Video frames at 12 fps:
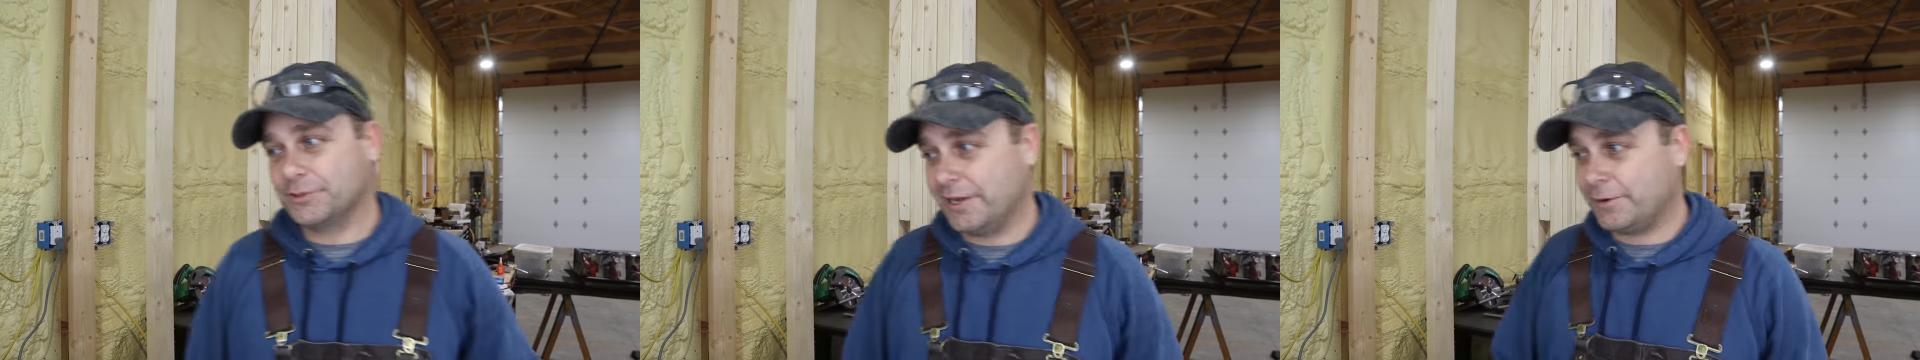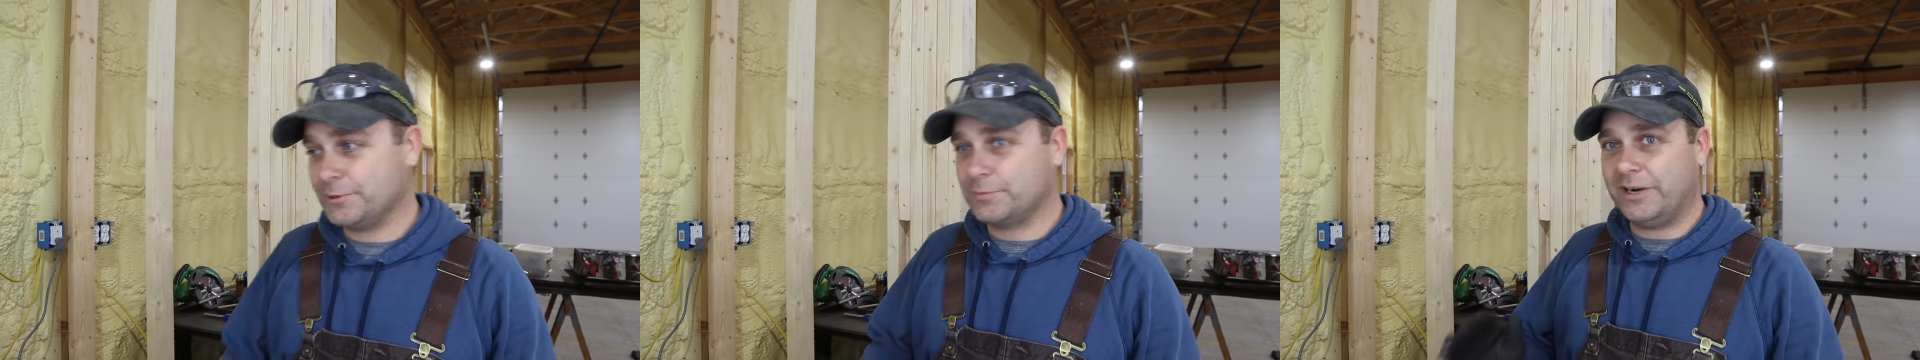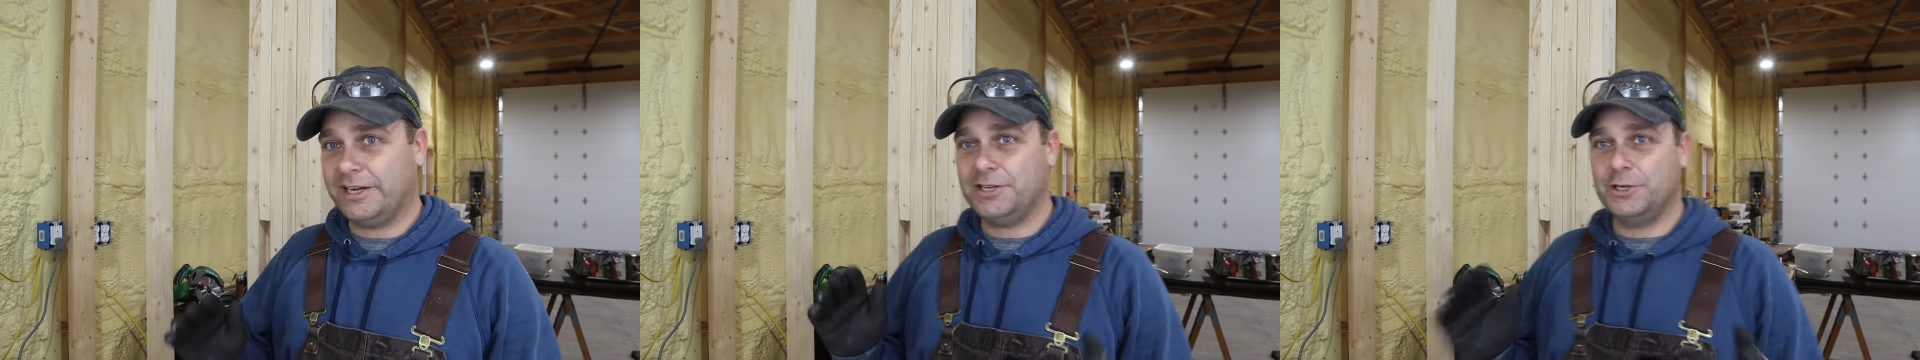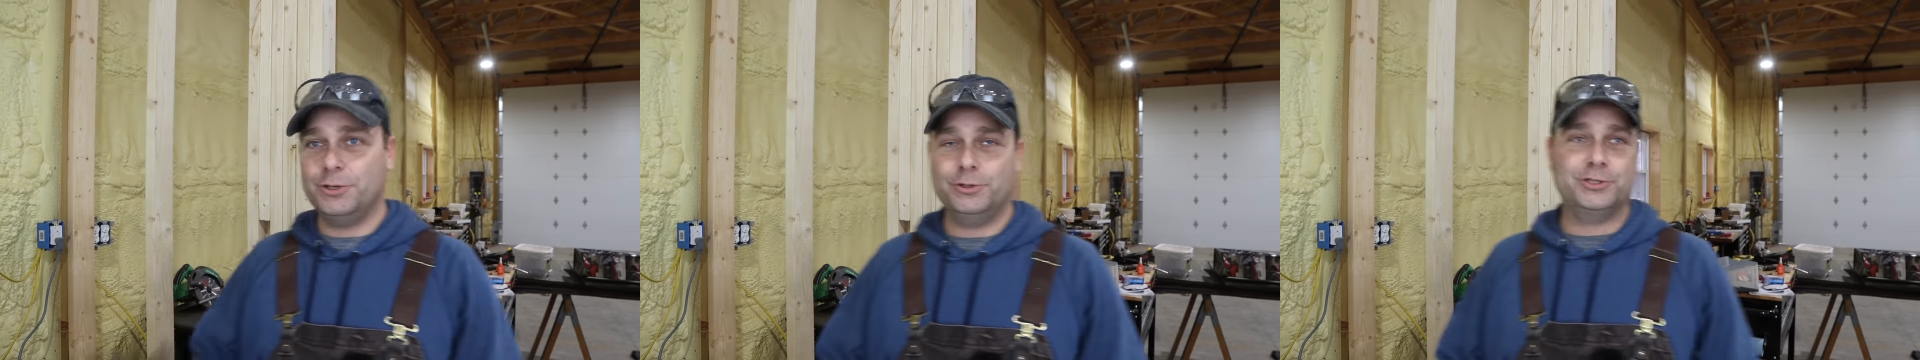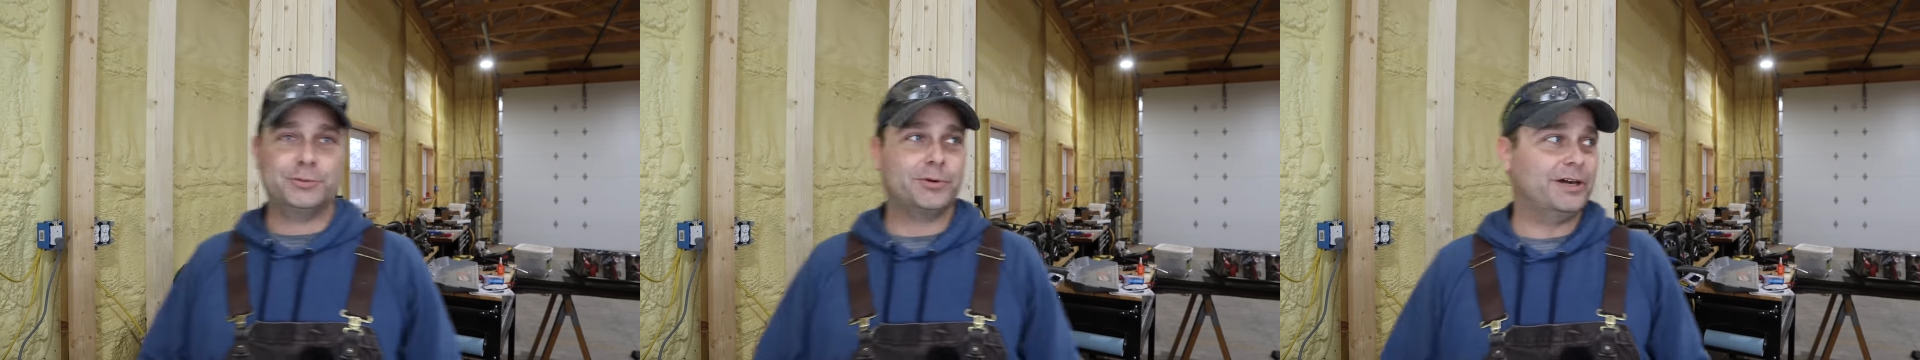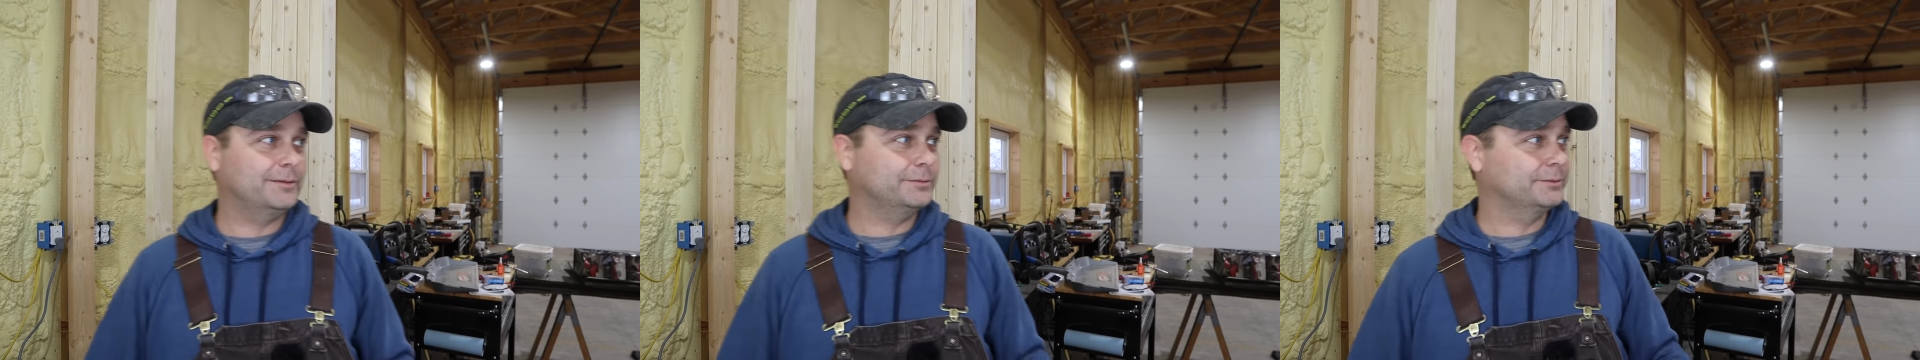So that was my huge
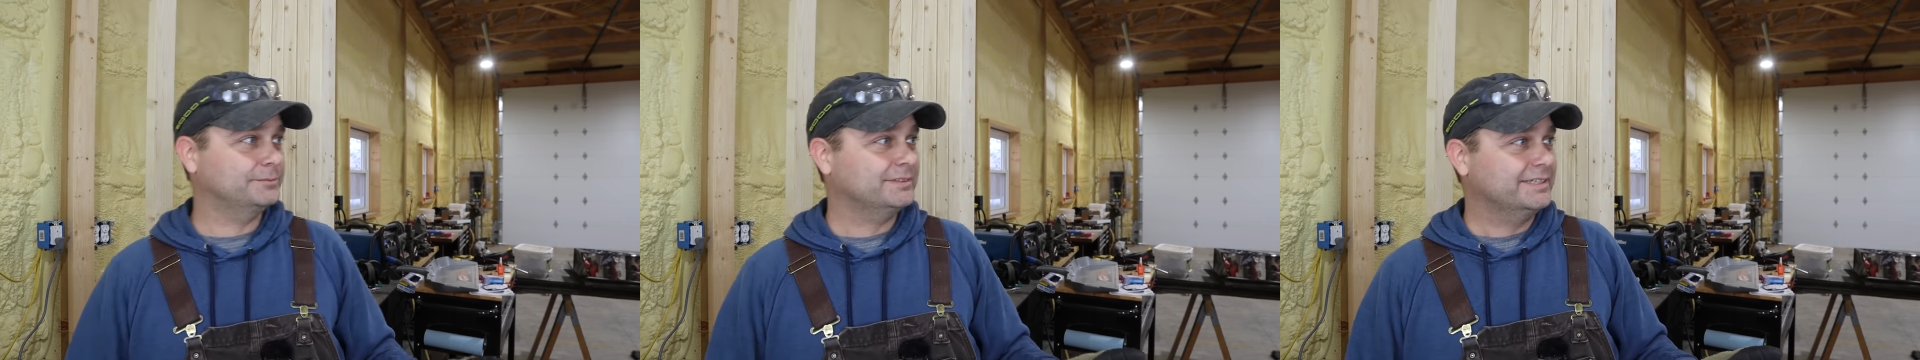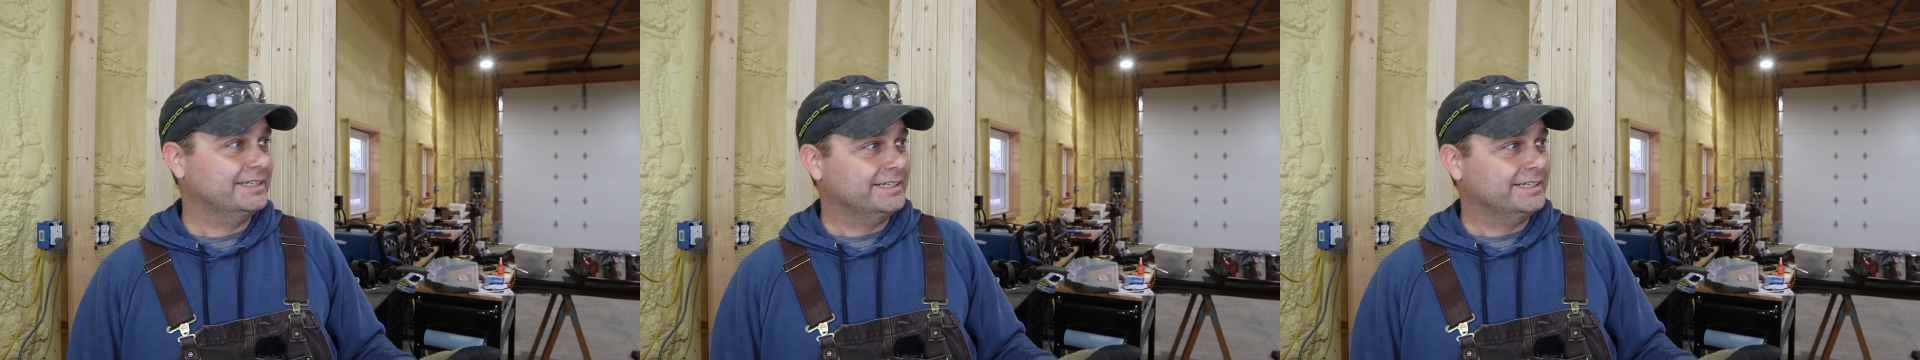problem,